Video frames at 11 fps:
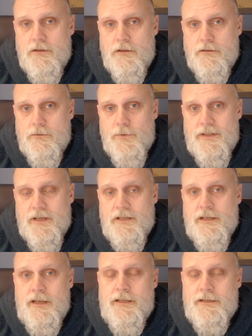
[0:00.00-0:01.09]
the way the
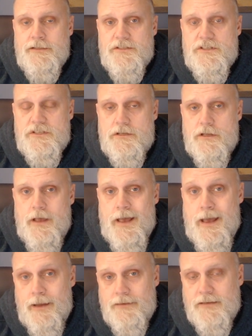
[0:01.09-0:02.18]
Canadians
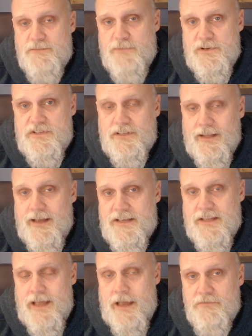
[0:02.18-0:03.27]
act, especially in the
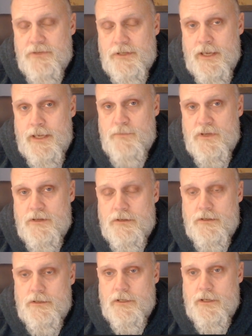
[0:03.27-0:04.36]
last half of the game.
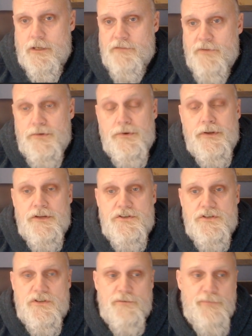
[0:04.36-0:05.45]
And the victor
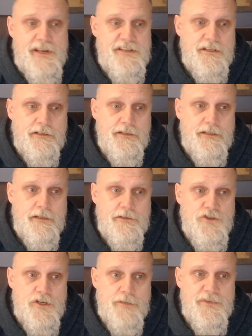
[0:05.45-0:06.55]
conditions are basically the
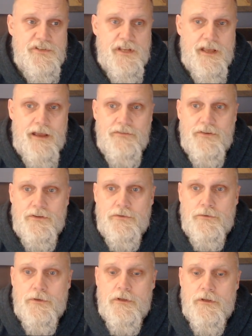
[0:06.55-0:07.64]
Germans have
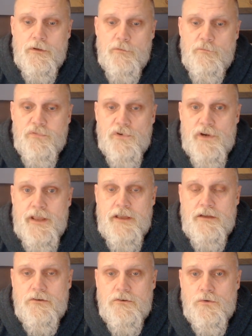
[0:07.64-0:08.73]
to break
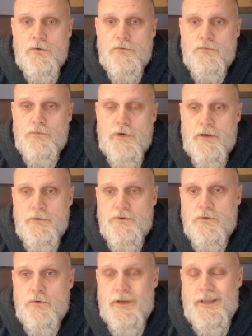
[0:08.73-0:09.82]
or rout
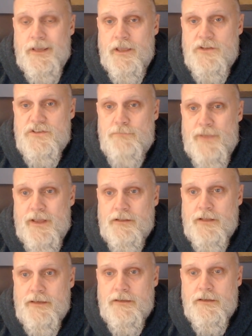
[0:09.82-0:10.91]
or engage in
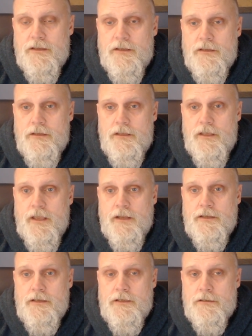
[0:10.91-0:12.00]
melee
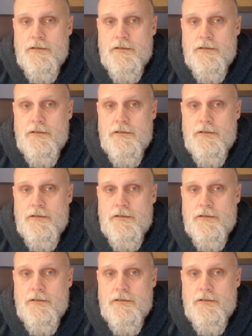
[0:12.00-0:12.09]
any